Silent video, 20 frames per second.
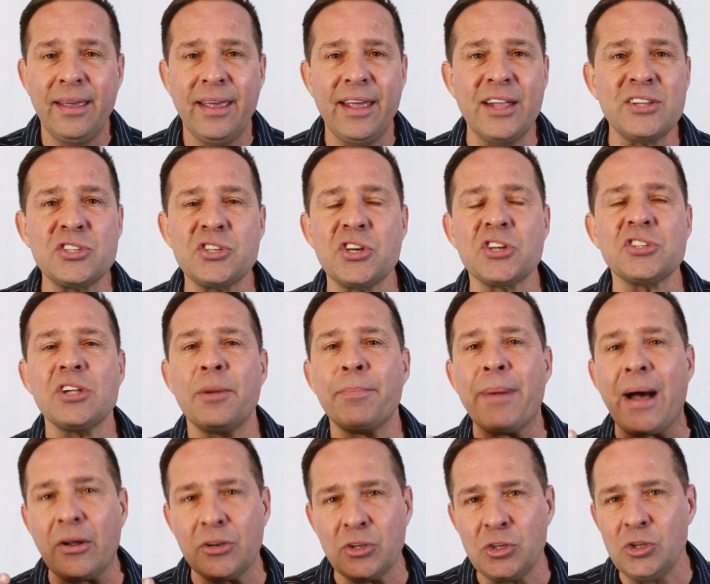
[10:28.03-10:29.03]
It's just
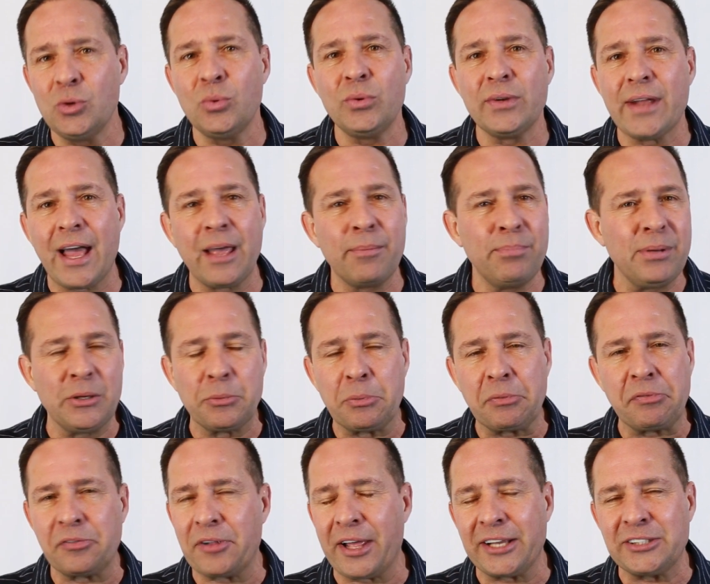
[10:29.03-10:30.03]
about you and I being a
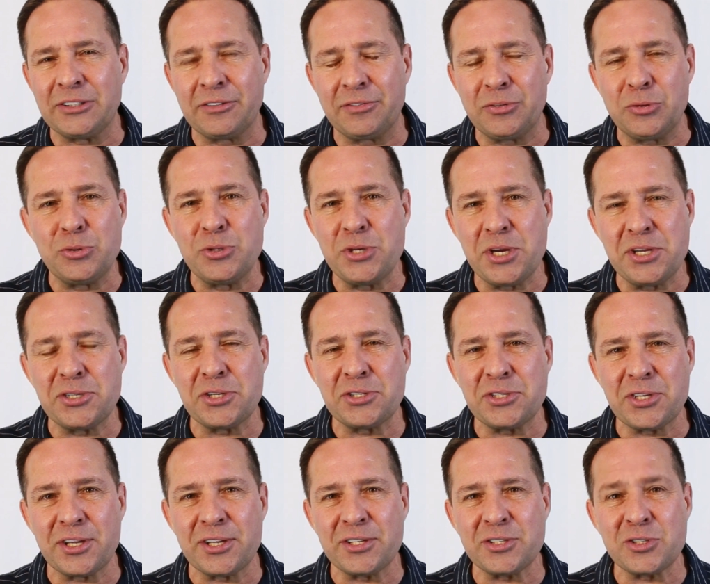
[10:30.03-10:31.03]
reflection of who
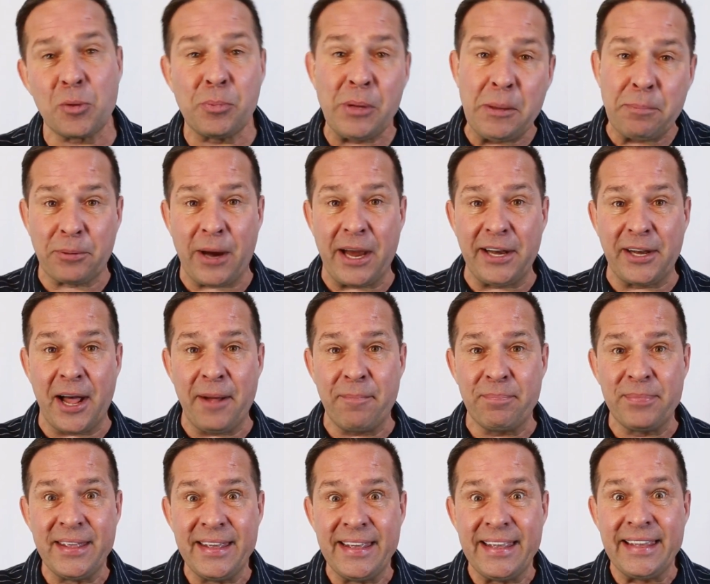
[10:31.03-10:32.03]
Jesus is. So be prayed
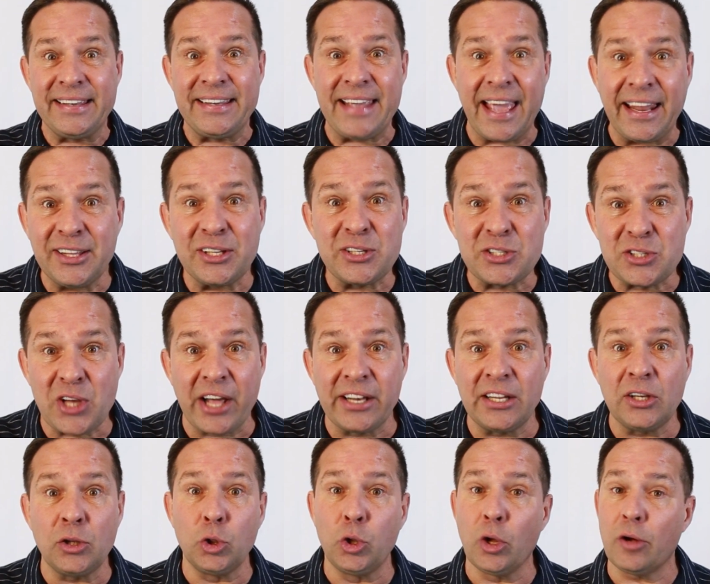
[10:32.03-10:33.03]
up. Get
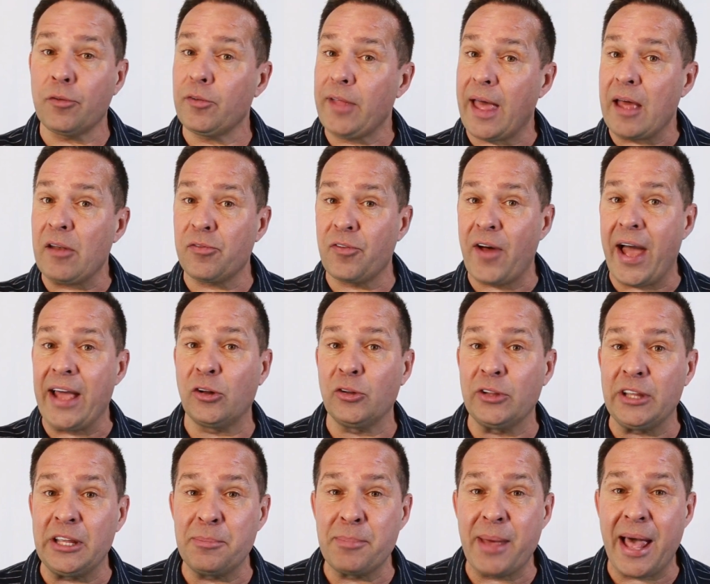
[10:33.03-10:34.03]
excited. Look for that
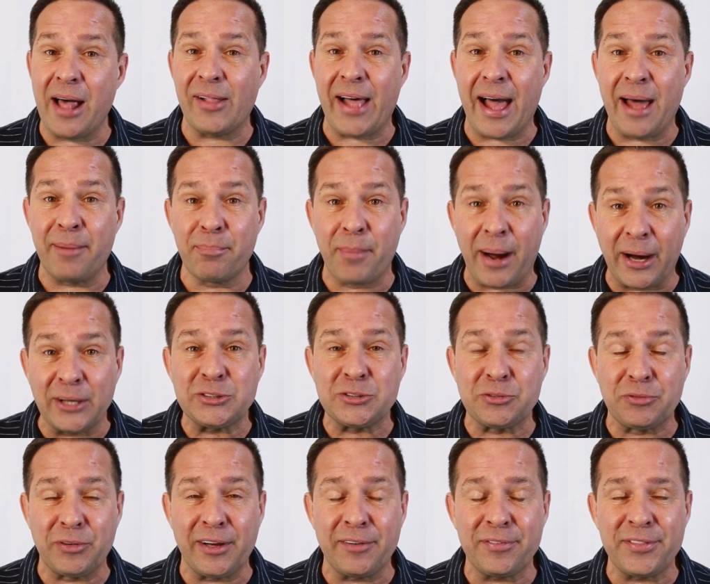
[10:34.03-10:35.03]
final email on
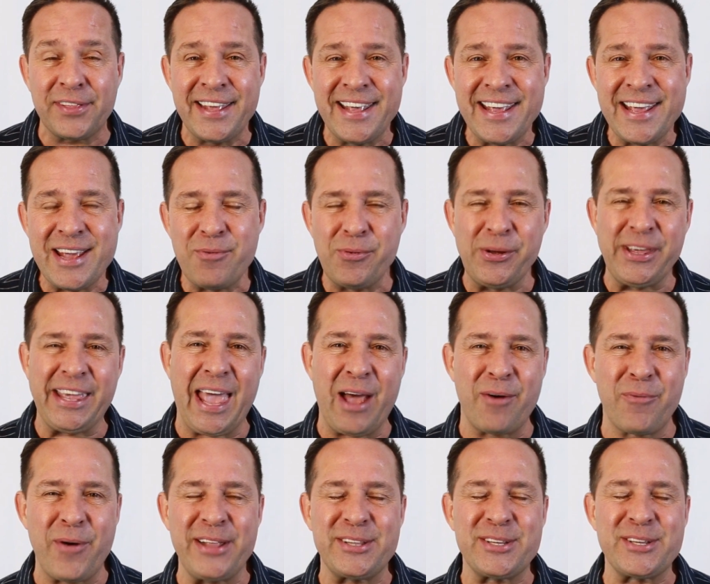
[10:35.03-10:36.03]
March 5th. We
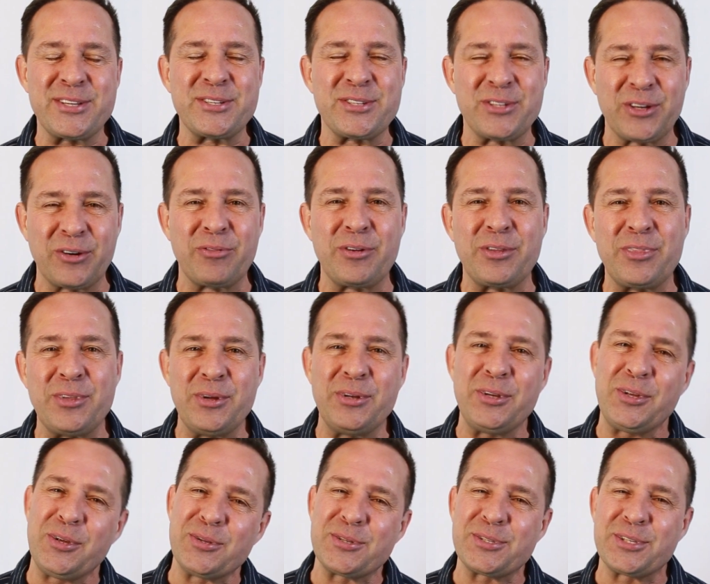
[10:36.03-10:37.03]
can't wait to serve with you
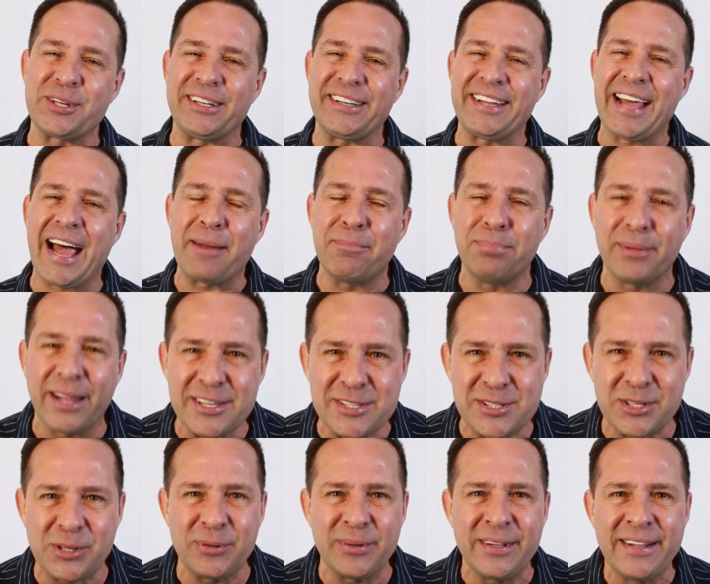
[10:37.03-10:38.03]
in Houston. God
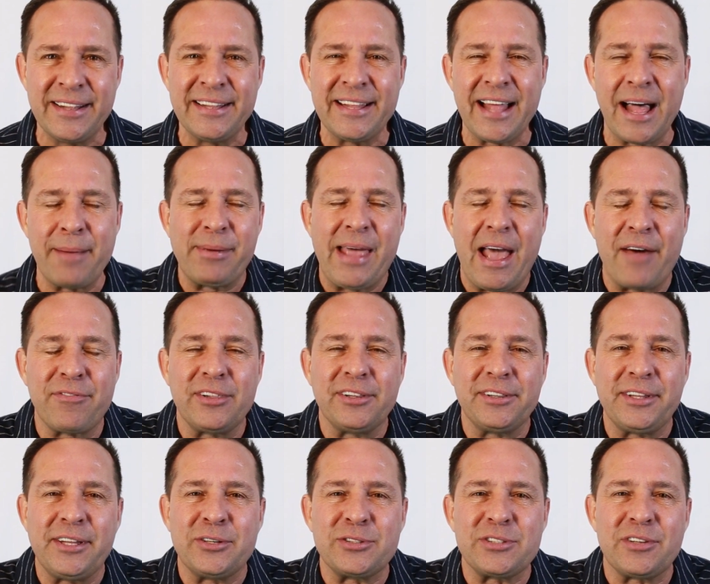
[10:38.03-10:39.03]
bless you. On behalf of the
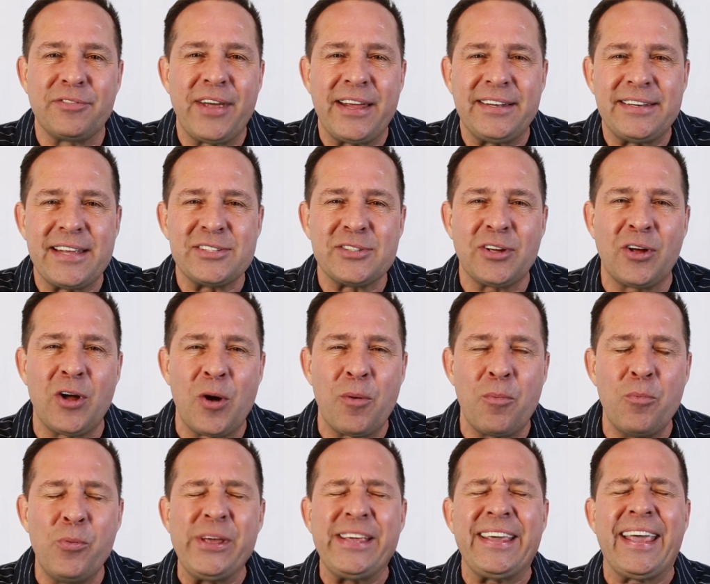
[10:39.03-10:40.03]
leaders of 8 Days of
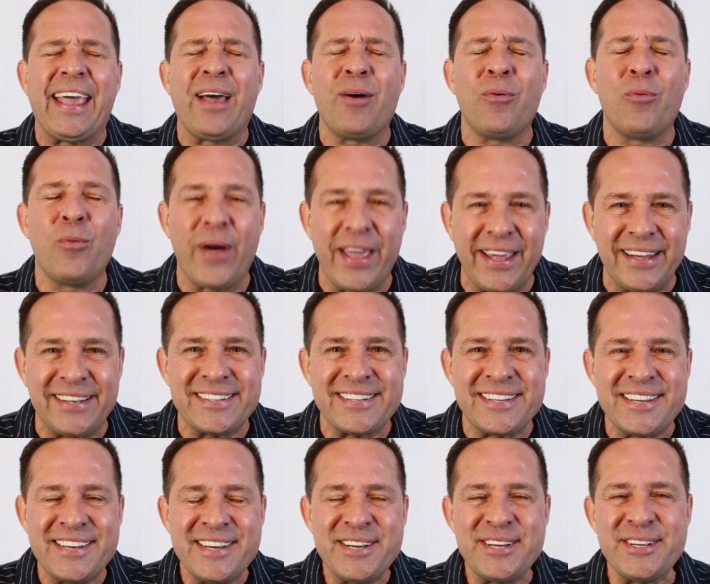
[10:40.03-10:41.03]
Hope, we can't
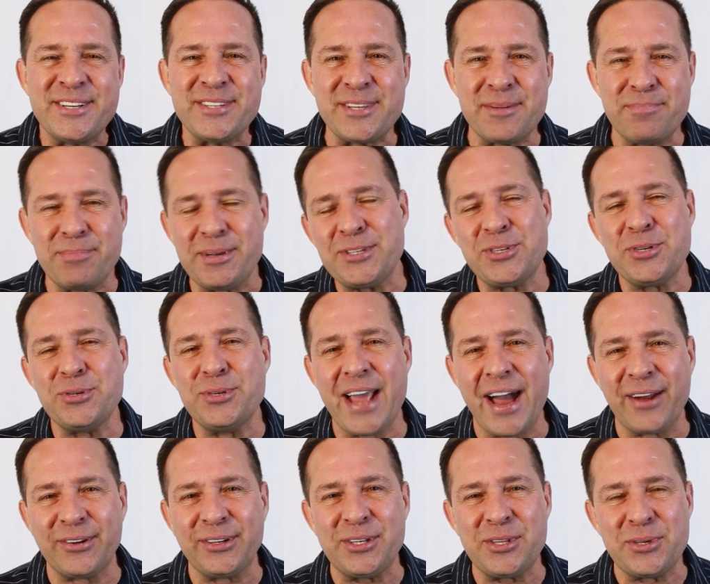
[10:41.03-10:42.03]
wait to meet you
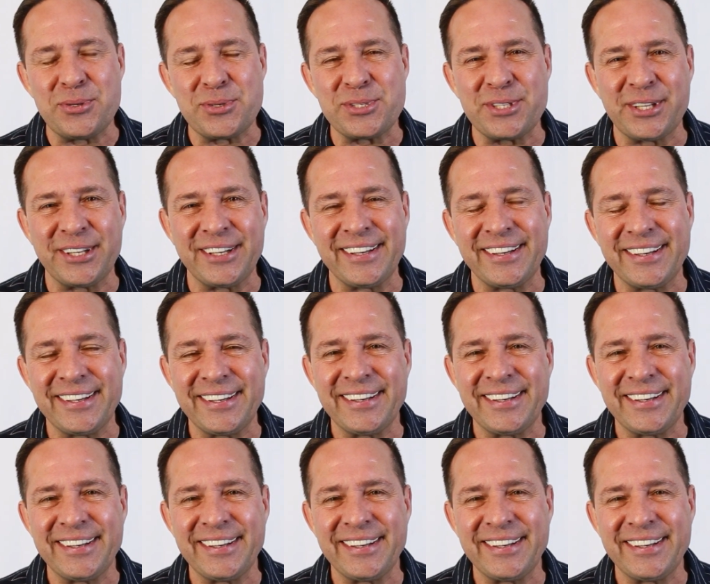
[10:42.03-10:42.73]
down in Houston.